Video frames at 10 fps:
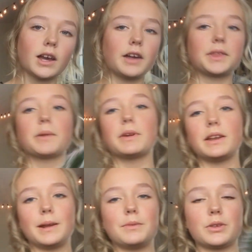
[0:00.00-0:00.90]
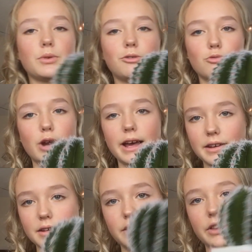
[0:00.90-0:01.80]
I think I'm gonna name this one
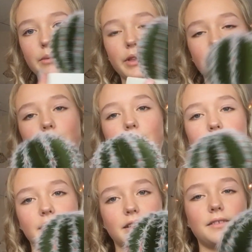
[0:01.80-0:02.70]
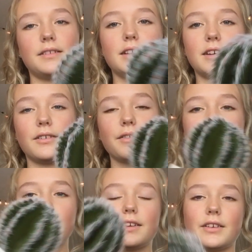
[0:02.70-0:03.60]
Wren. It seems like a wren, you know,
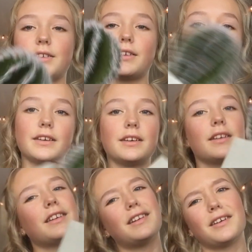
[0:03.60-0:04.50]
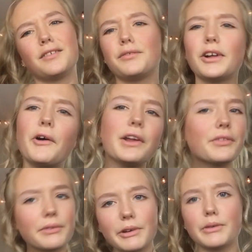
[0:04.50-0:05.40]
just, you know,
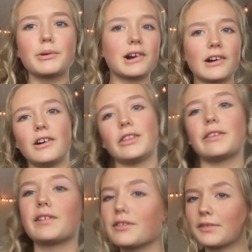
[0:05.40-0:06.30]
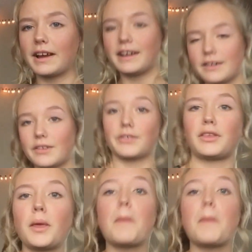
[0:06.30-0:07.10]
floating through the world, little wren, just.